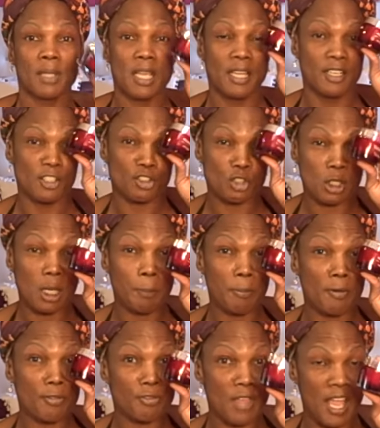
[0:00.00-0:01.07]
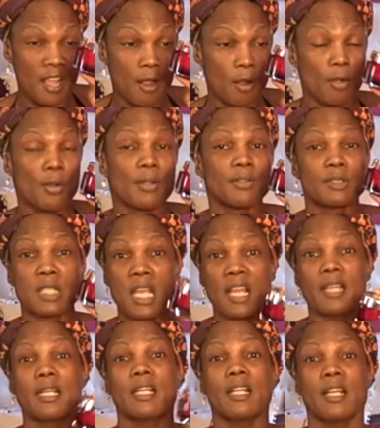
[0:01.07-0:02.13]
and it's cheaper there
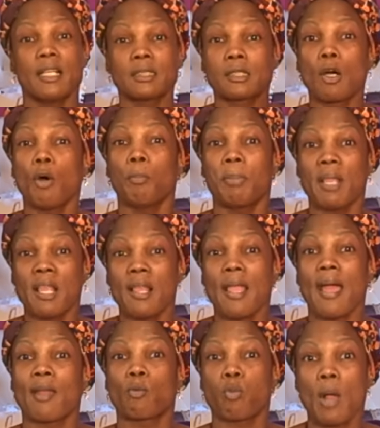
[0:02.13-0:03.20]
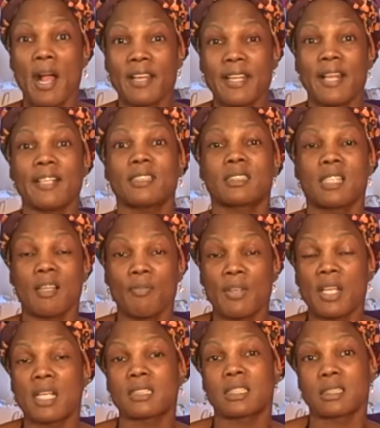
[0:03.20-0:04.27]
than it is going to be at Rite Aid,
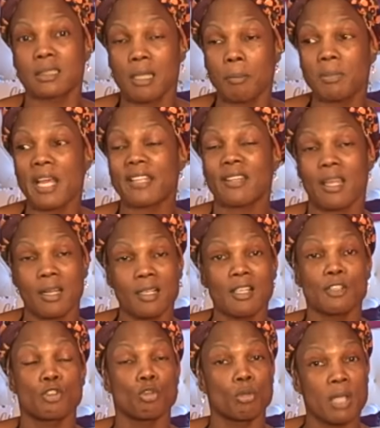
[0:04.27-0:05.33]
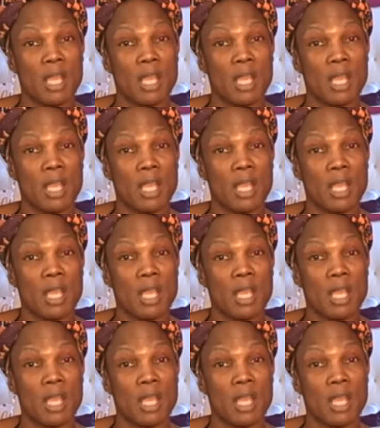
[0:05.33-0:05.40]
CVS, or something like that, unless you're